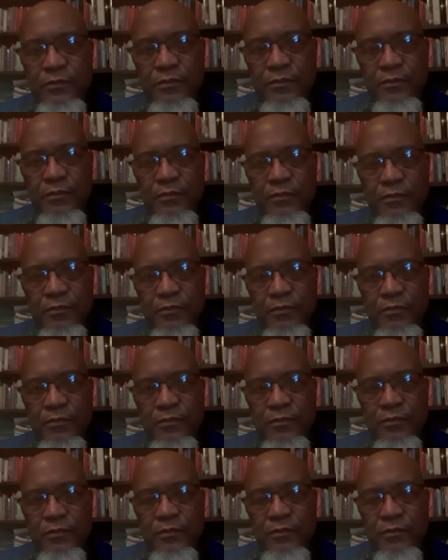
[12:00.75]

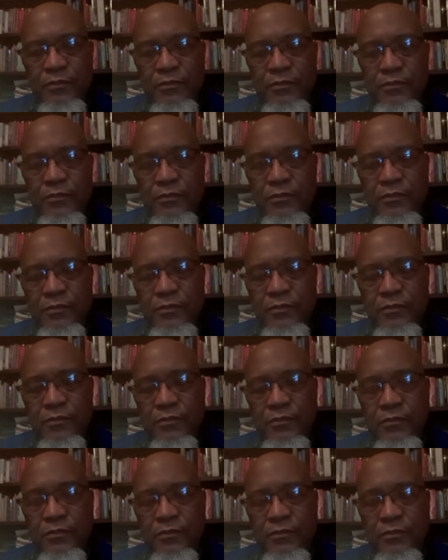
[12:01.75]

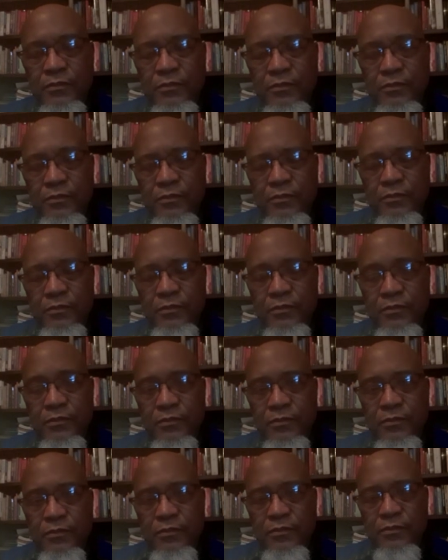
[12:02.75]

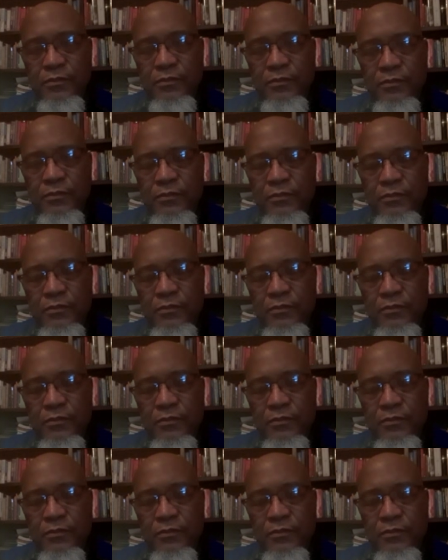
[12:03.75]
(silent)